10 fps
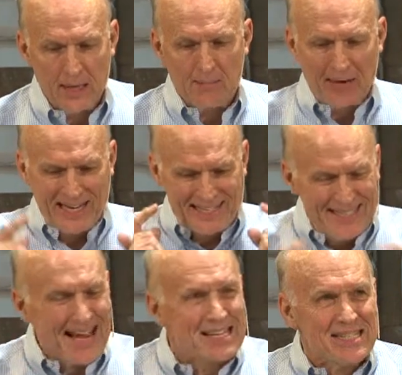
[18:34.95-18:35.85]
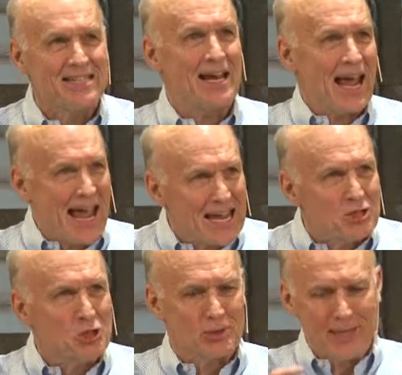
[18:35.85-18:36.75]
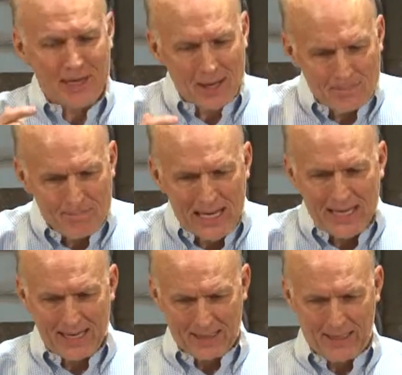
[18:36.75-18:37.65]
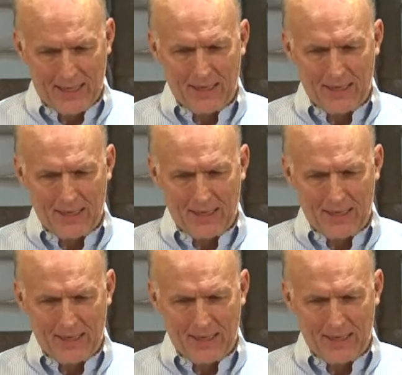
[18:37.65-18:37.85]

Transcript: but he doesn't answer it immediately.